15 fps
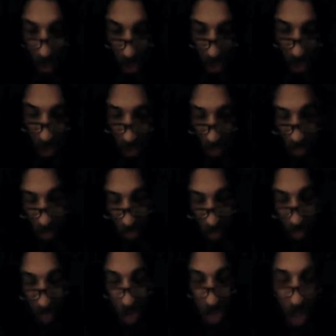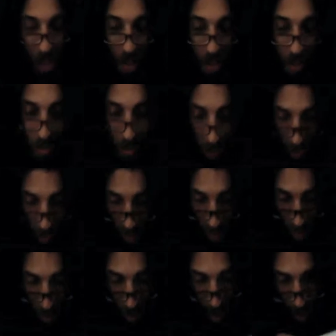heavy down
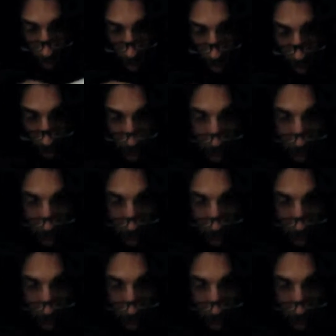in the bottom here.